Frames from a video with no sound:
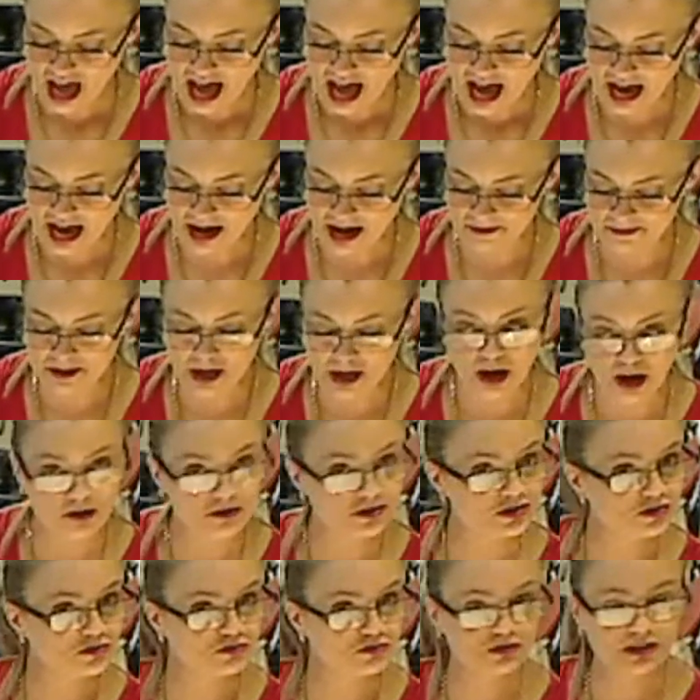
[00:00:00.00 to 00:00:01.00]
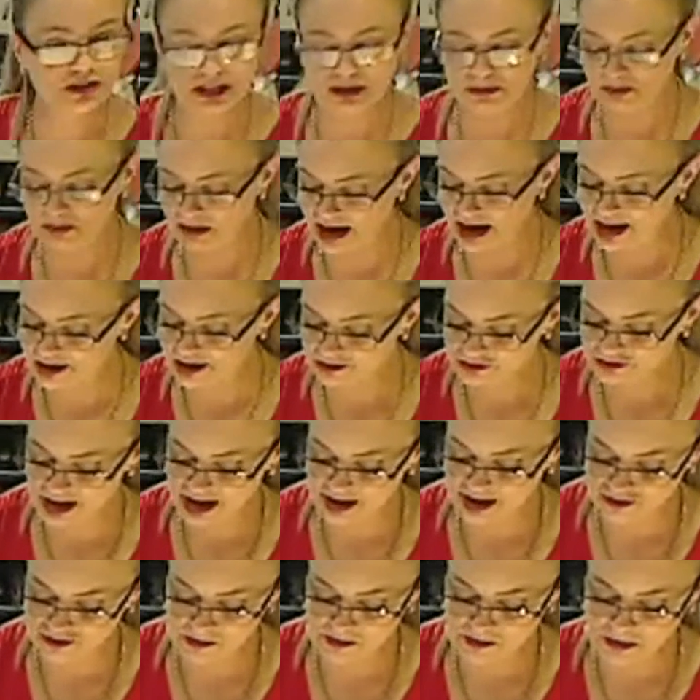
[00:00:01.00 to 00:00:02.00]
I was really proud of
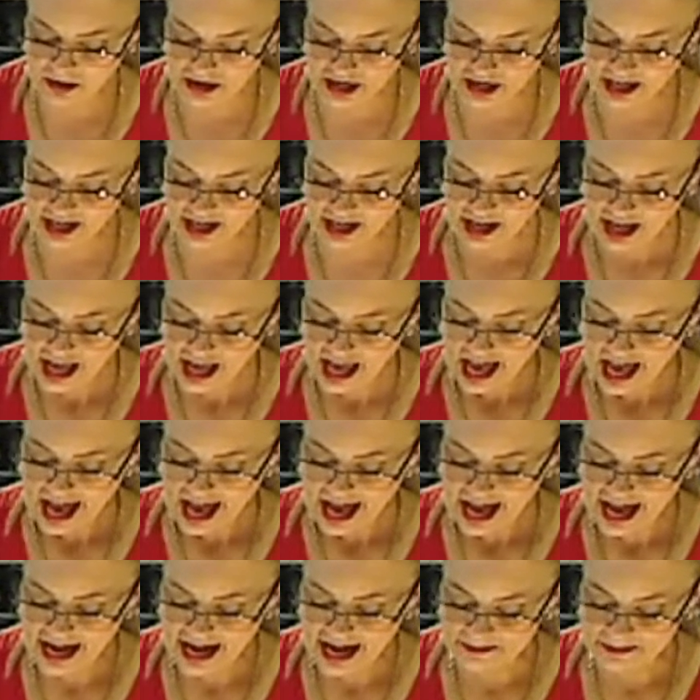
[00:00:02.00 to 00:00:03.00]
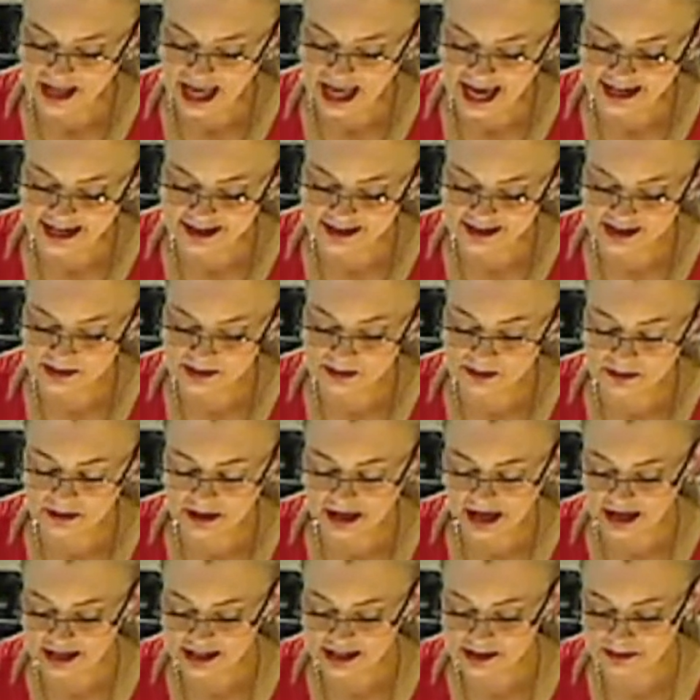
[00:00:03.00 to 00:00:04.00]
everybody, and
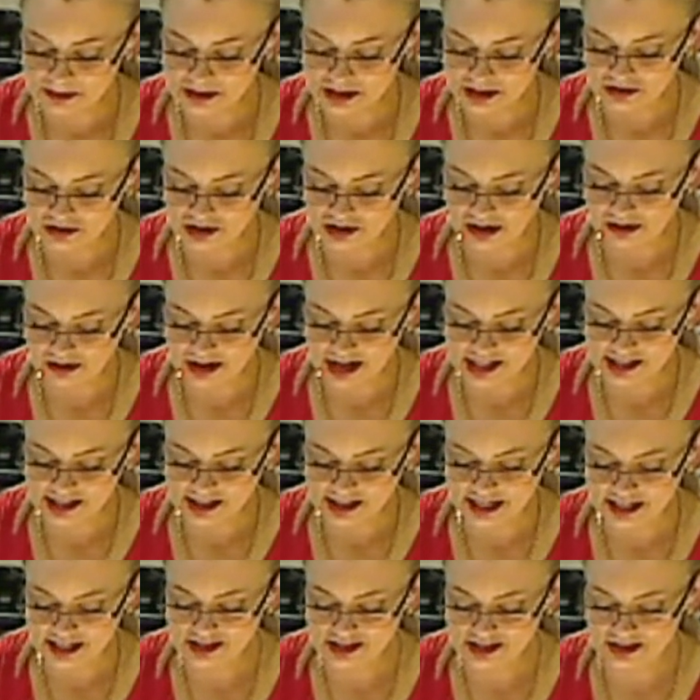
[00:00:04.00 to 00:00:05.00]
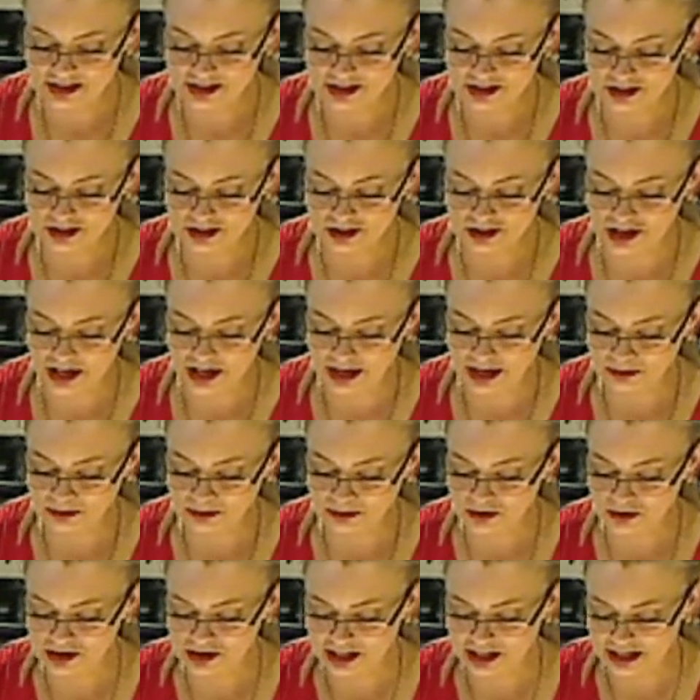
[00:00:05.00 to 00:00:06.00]
special congratulations to Di
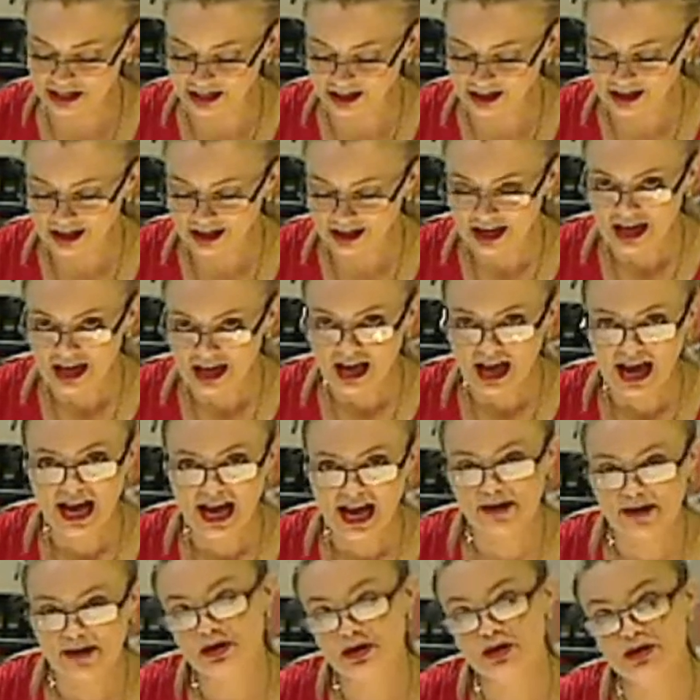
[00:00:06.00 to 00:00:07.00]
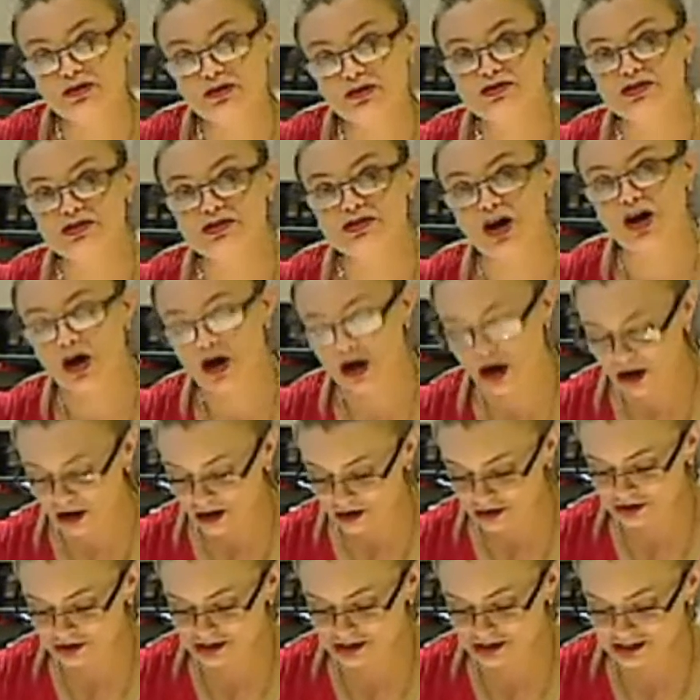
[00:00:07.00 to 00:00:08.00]
Walker, whose
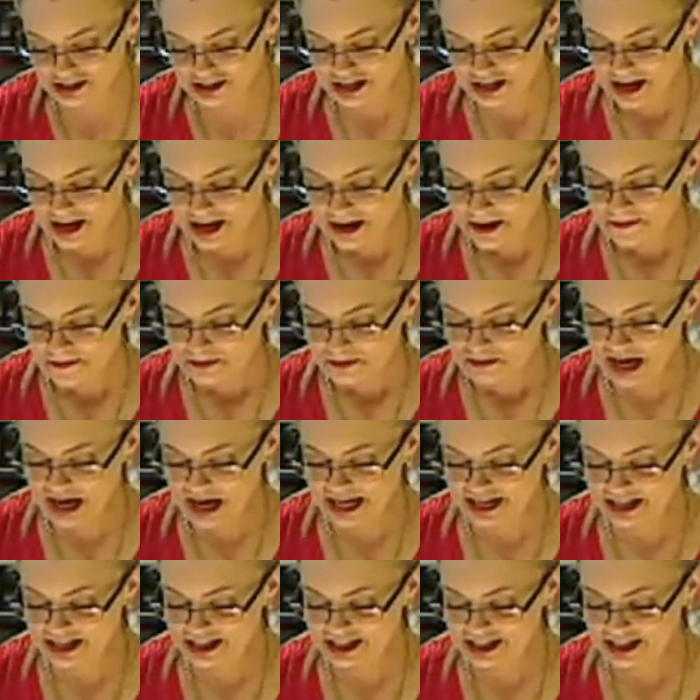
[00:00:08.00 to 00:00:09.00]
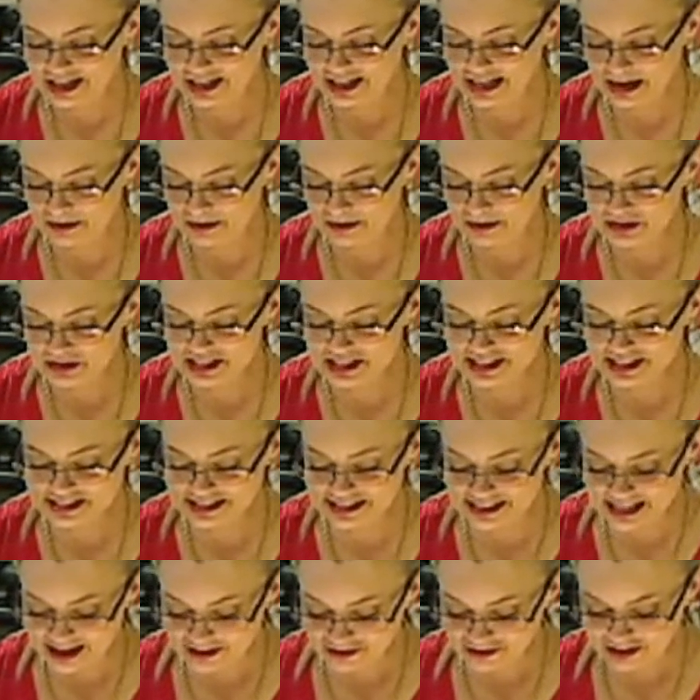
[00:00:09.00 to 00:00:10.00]
host made it in at number
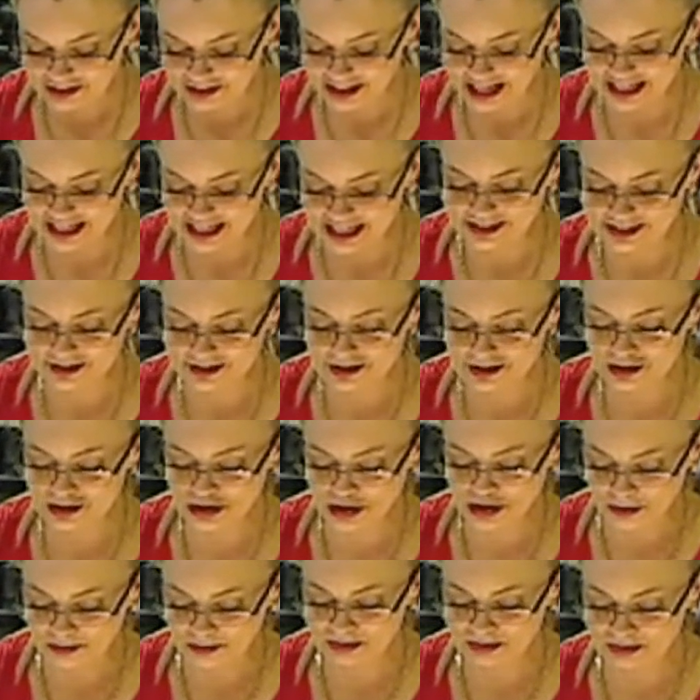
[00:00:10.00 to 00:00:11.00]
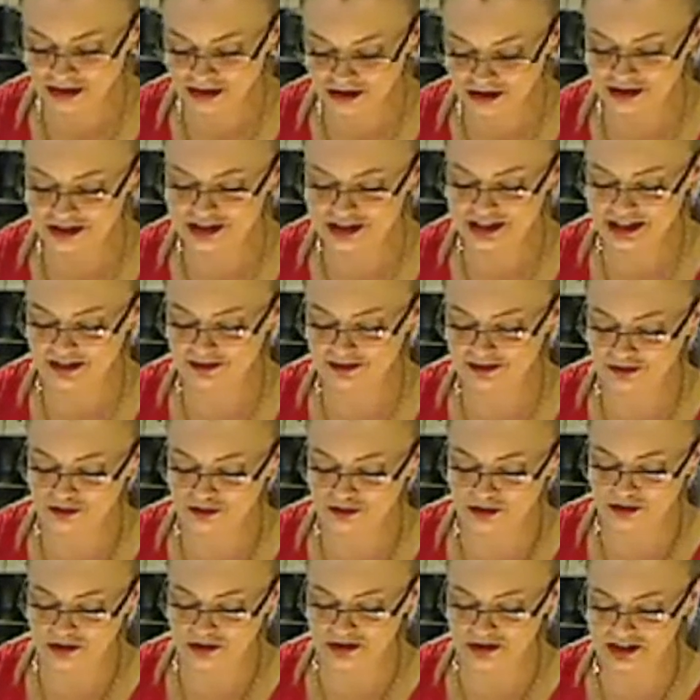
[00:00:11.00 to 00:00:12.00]
7 into the top 30
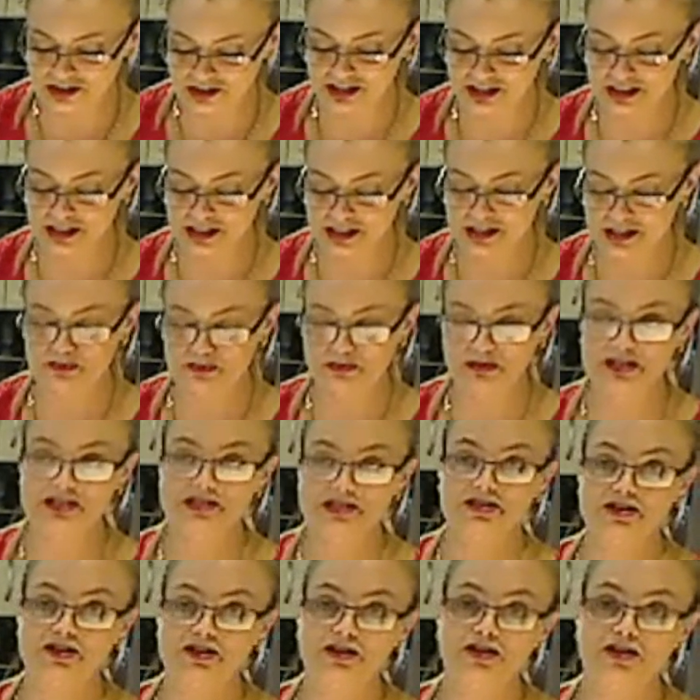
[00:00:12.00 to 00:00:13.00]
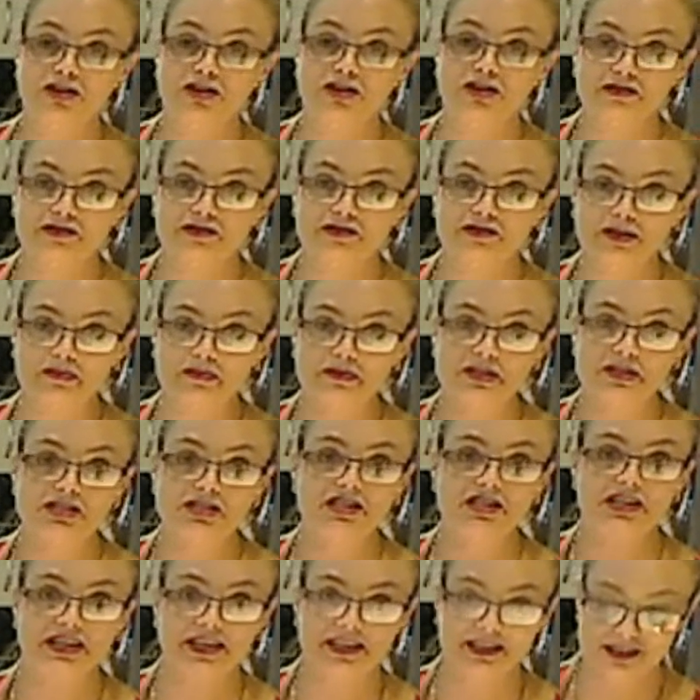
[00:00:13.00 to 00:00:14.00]
for the Nespresso coffee
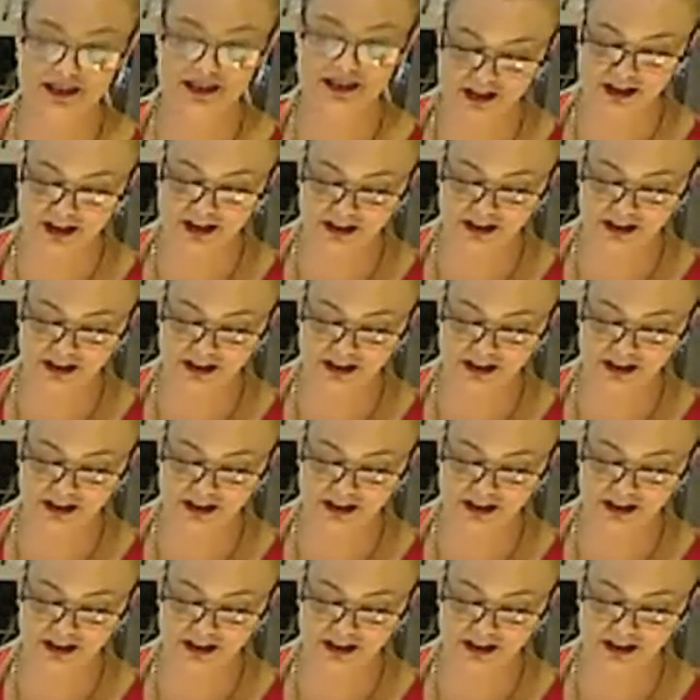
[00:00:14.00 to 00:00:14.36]
machine. So